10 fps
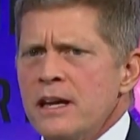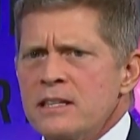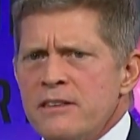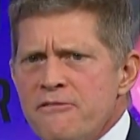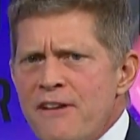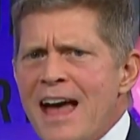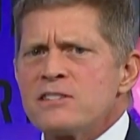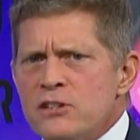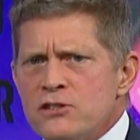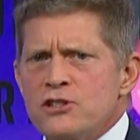It's the
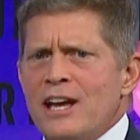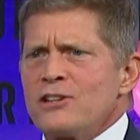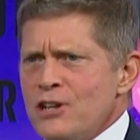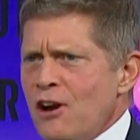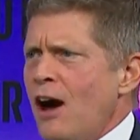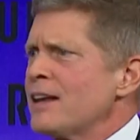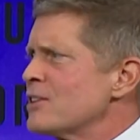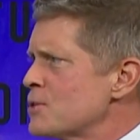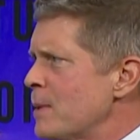fastest changing audience